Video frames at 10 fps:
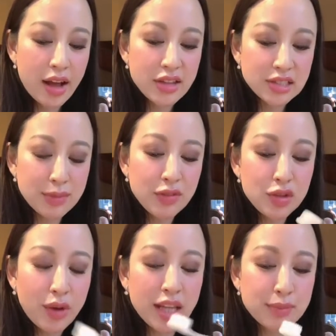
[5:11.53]
some of
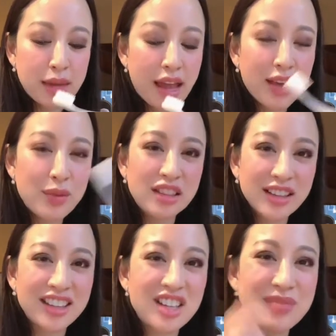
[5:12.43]
you guys we
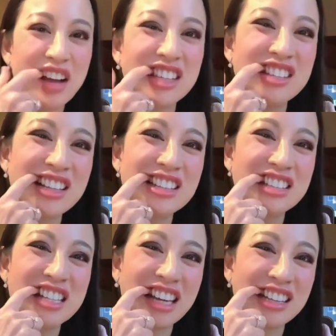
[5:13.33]
look in your mouth and you can
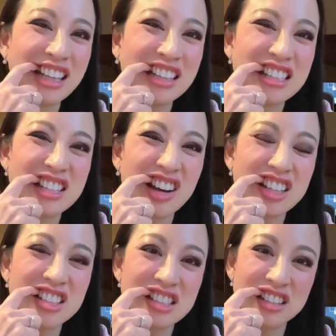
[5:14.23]
see kind of like these
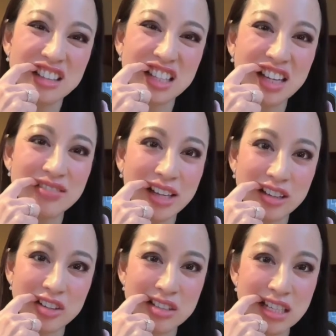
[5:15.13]
notches along the gum line on
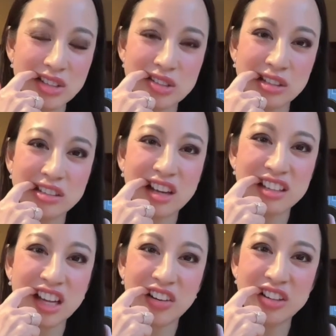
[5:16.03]
your teeth. Those are called
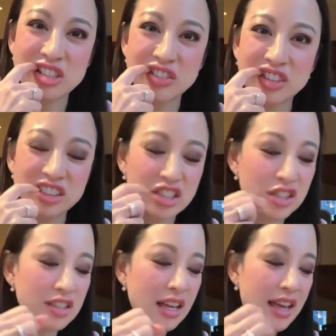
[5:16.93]
non-carious cervical
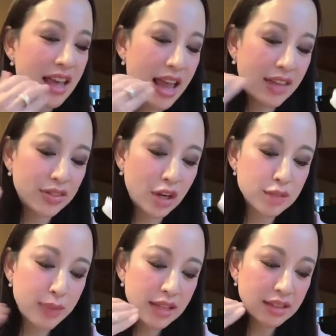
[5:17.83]
lesions. And
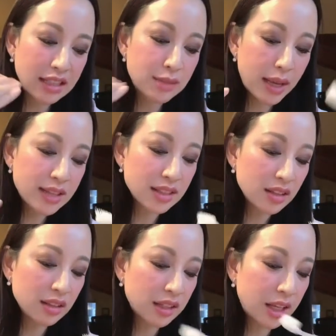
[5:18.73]
that's
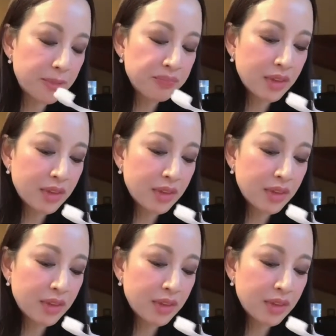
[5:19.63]
basically